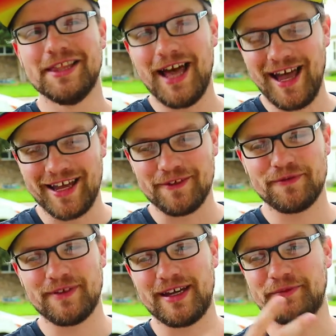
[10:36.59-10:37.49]

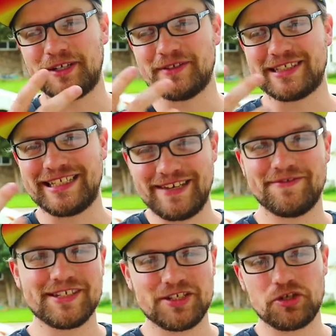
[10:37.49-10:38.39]
life, and when it was
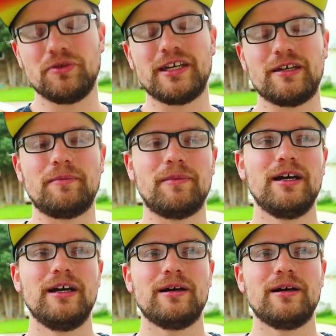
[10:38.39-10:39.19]
given to him